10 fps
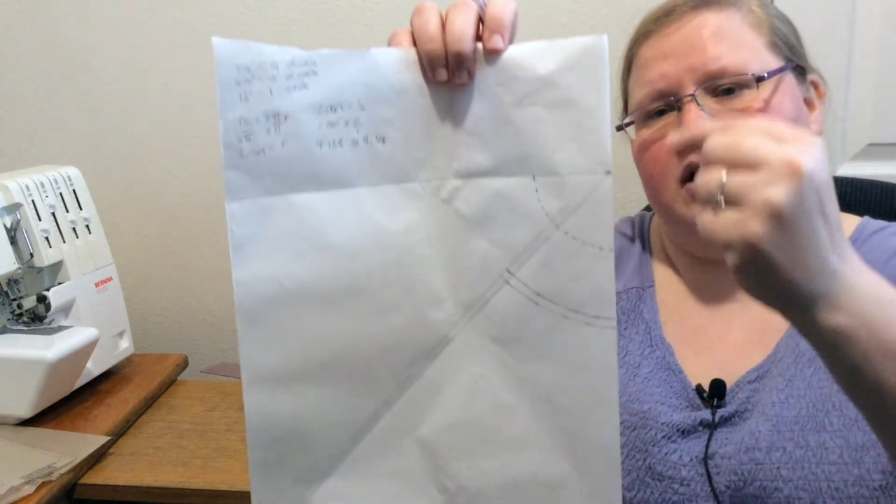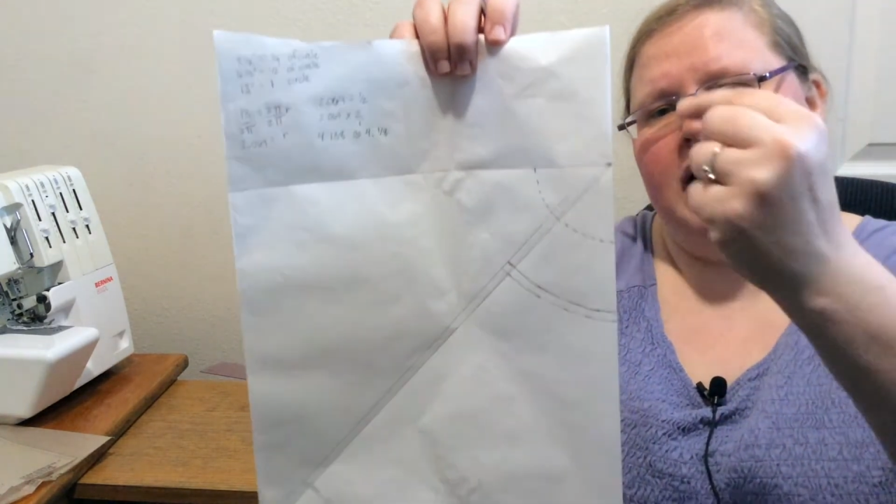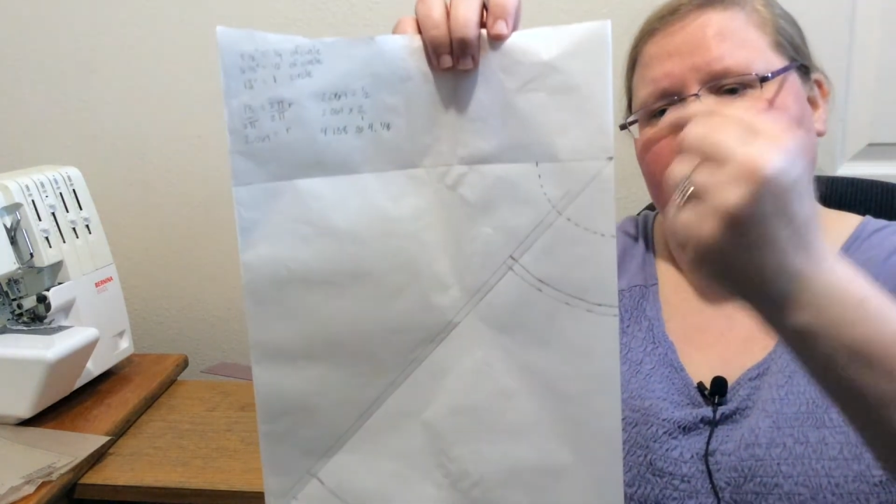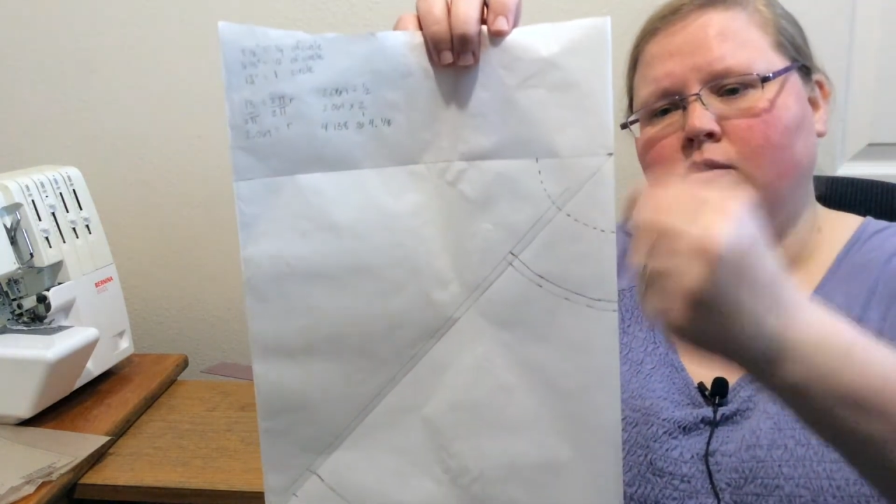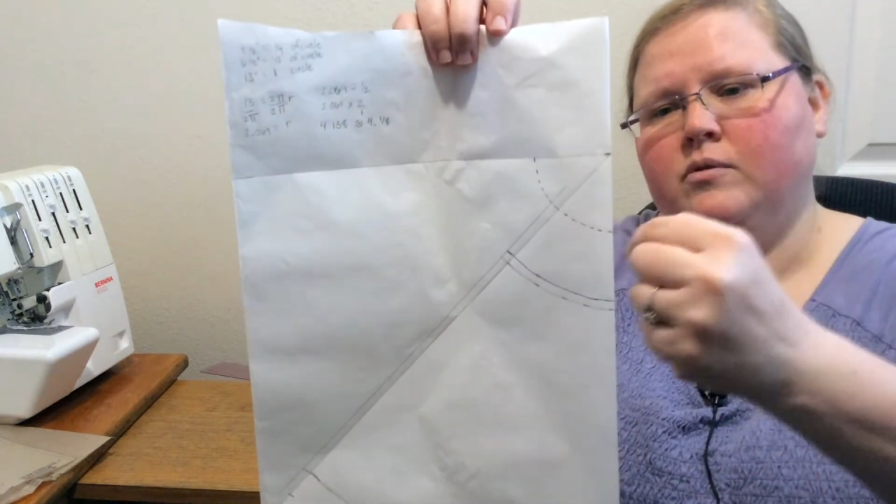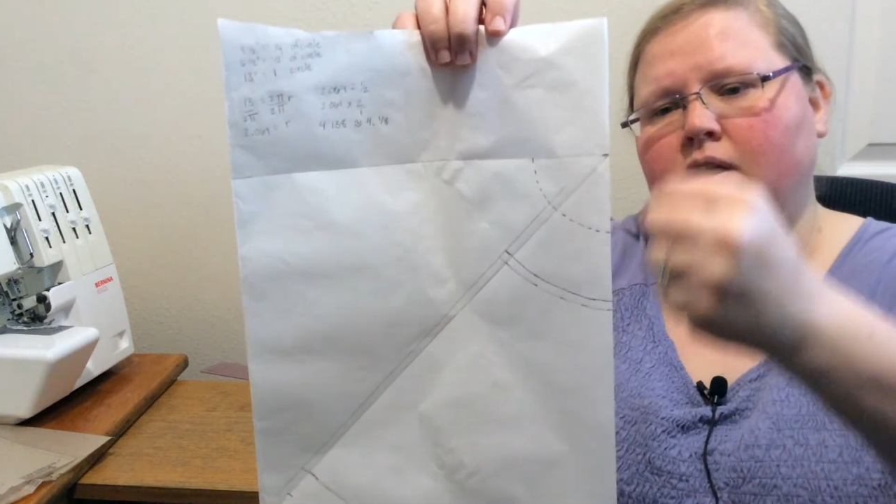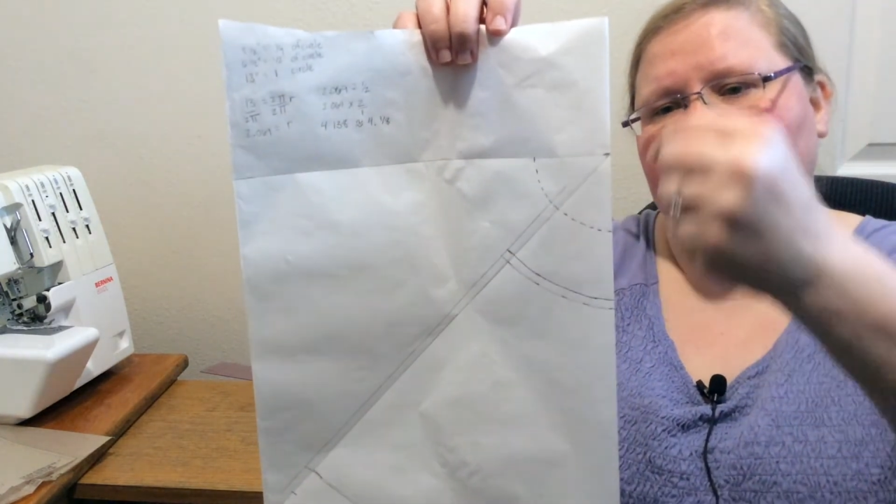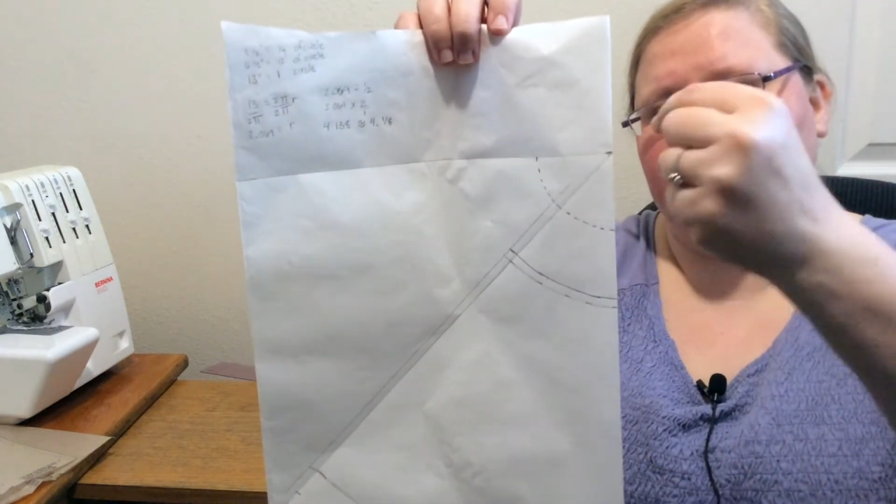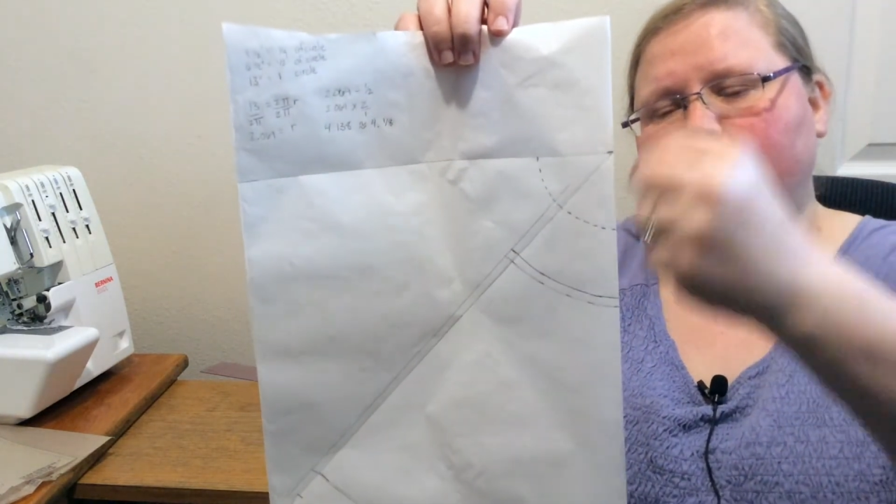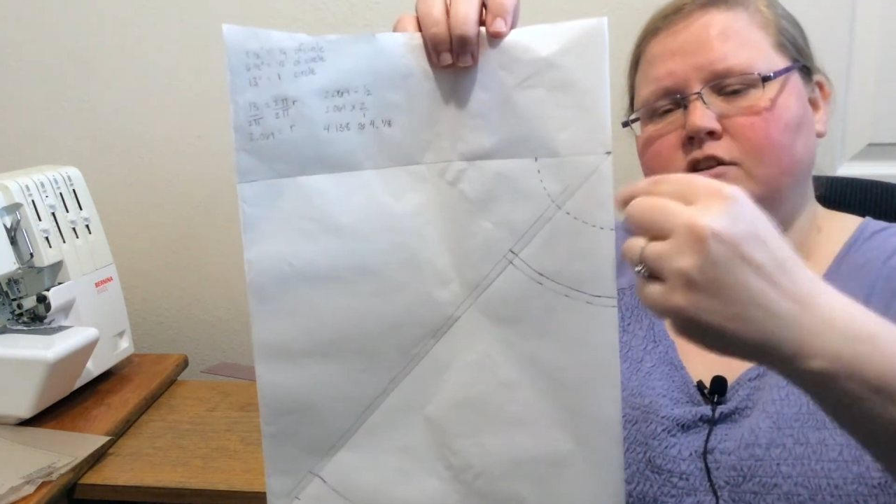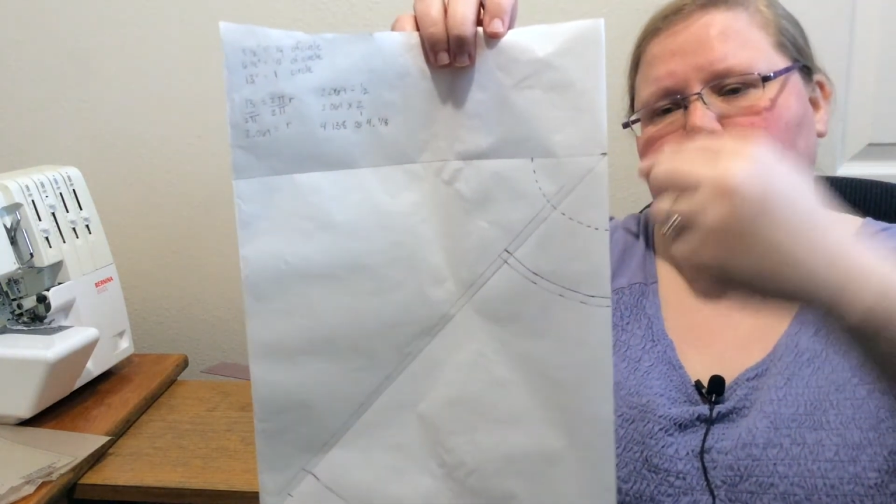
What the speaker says: out, and then I just